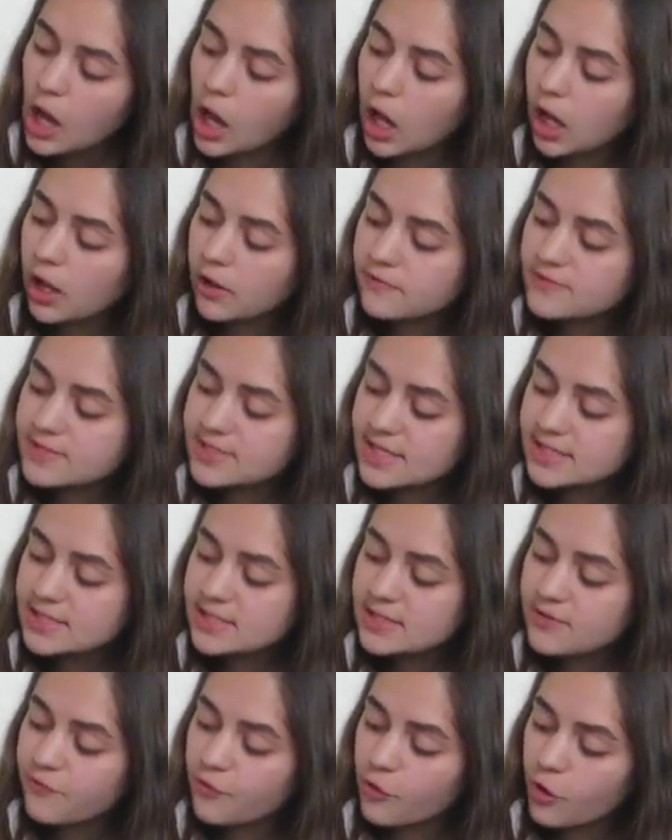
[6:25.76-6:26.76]
of
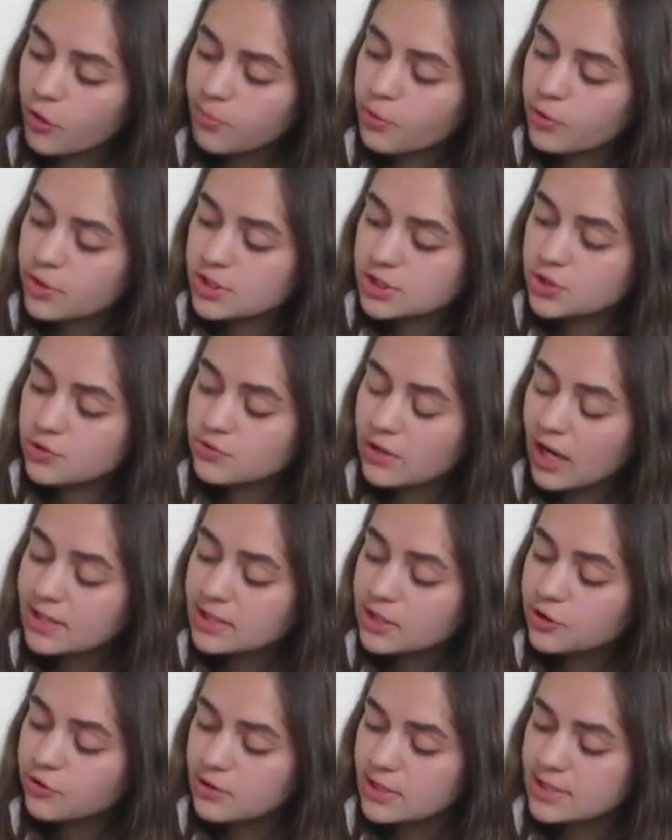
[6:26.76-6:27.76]

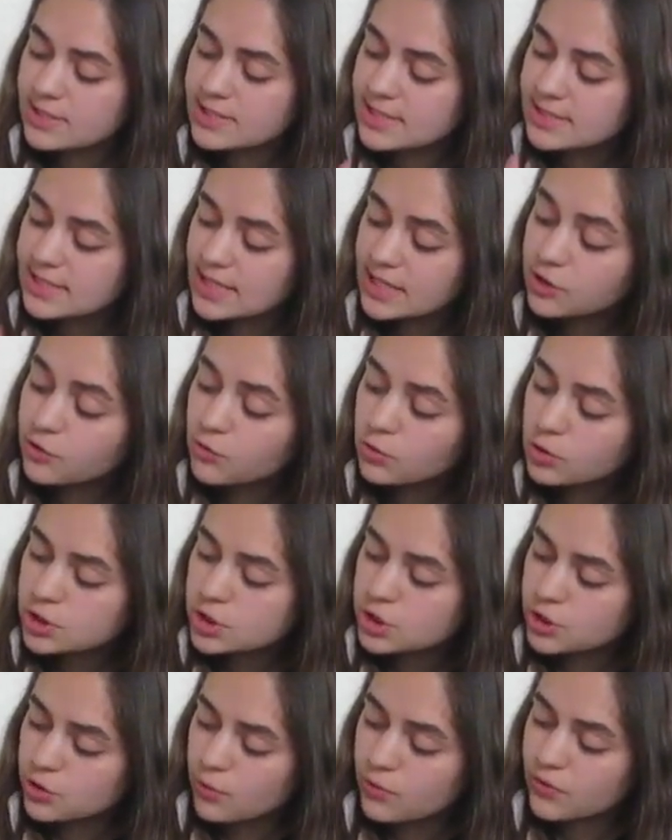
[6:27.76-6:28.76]
64.29 degrees is equal
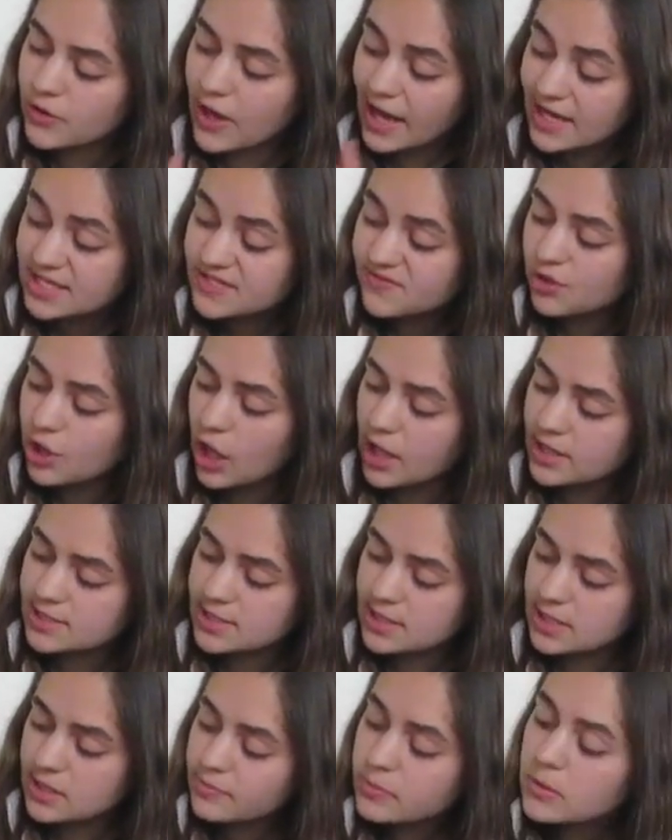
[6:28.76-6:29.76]
to the x
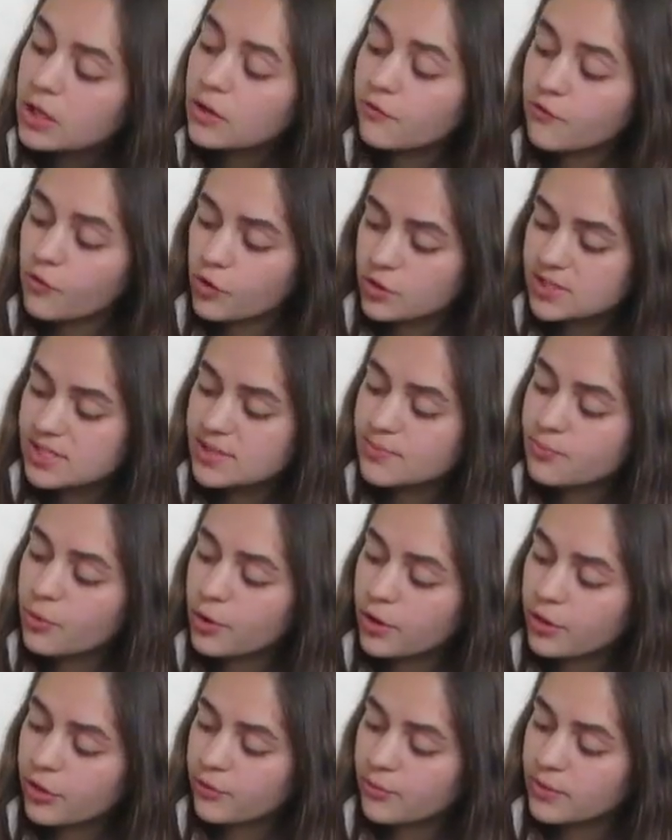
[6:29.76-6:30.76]
velocity,
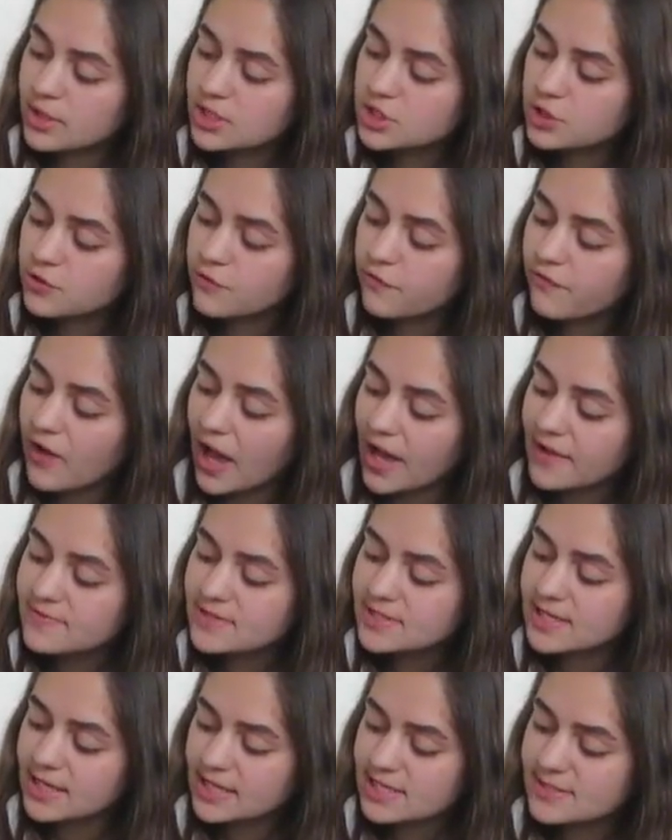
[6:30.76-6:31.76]

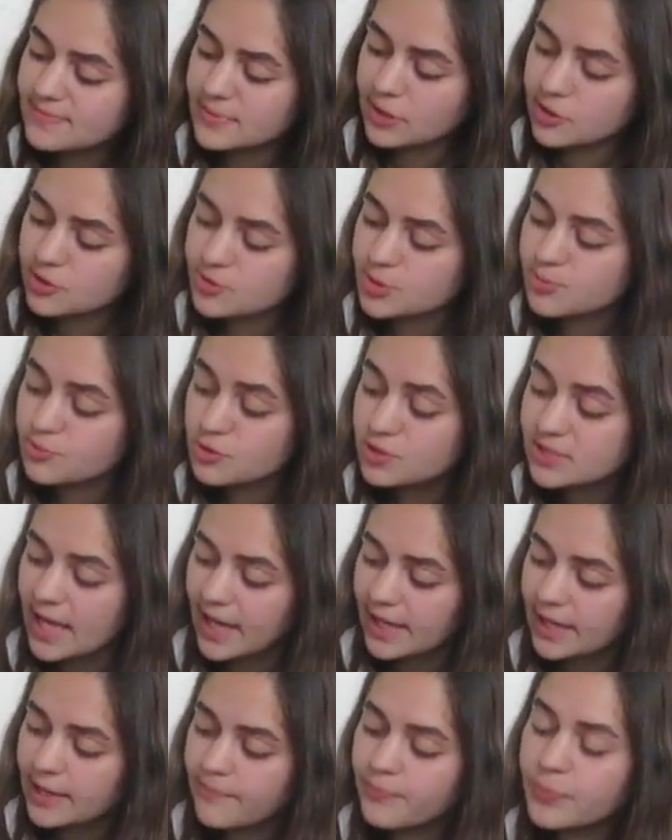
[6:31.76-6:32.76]
14.3256 meters per
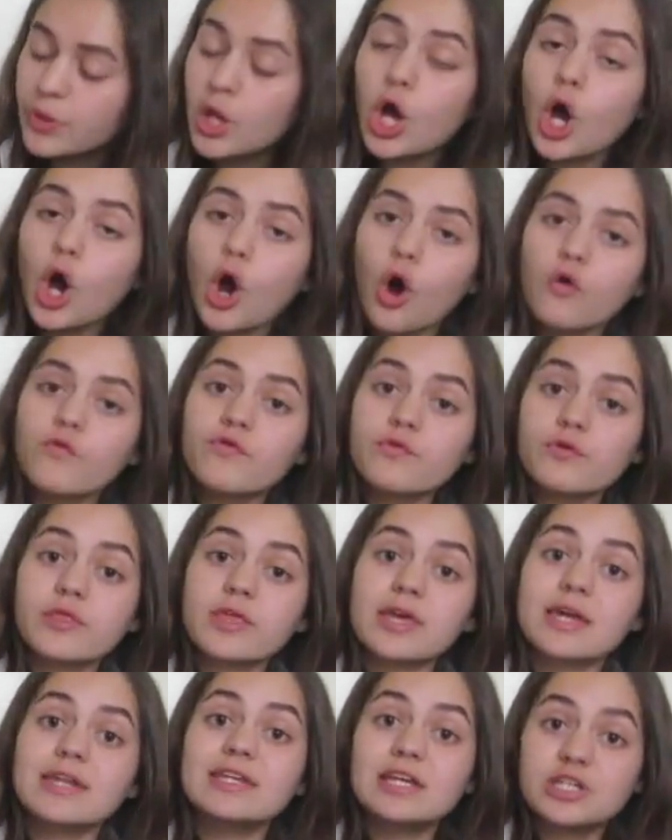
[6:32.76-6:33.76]
second, over
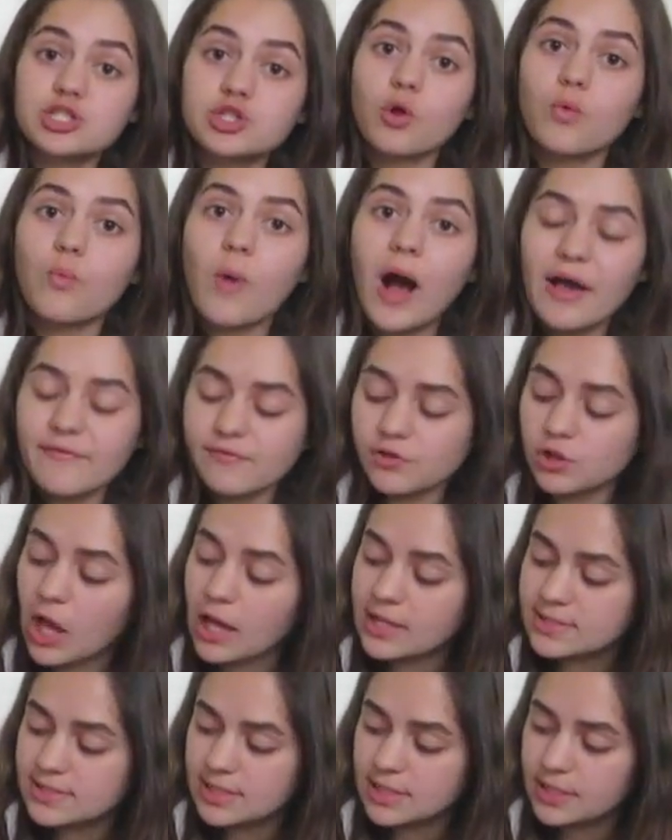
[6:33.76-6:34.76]
the initial y
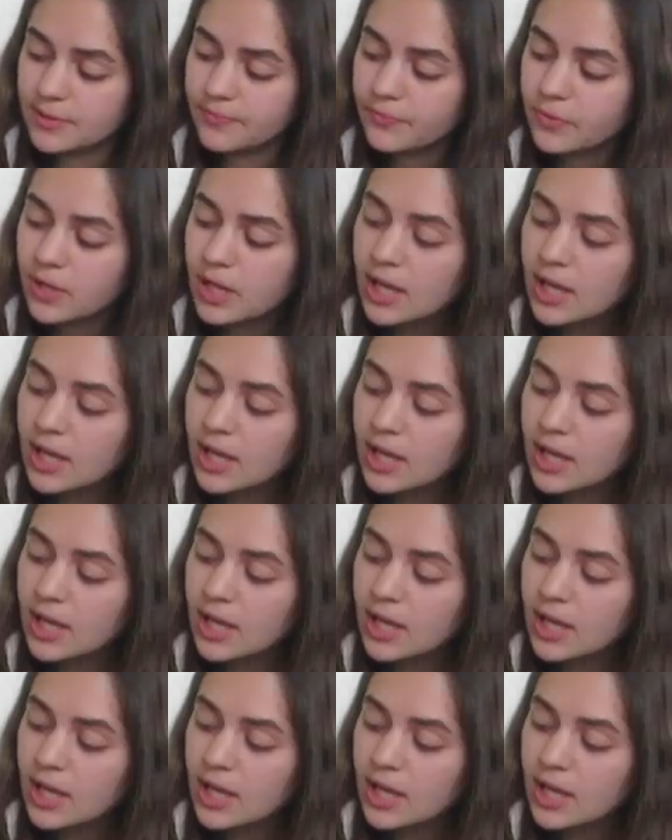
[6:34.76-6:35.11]
velocity.